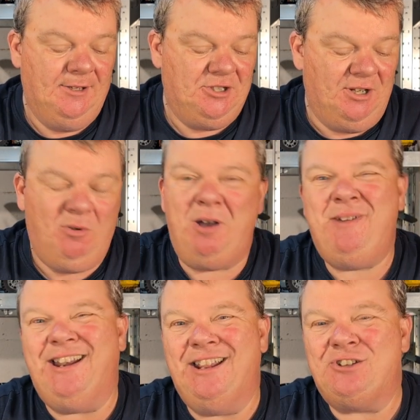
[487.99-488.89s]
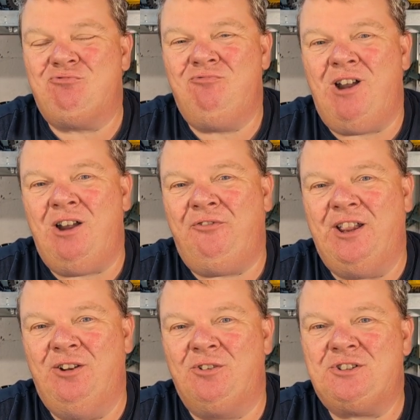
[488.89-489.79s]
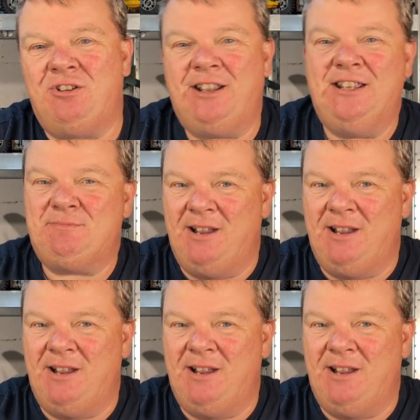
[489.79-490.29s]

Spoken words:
Do you know what I mean? It's rough. It looks like it's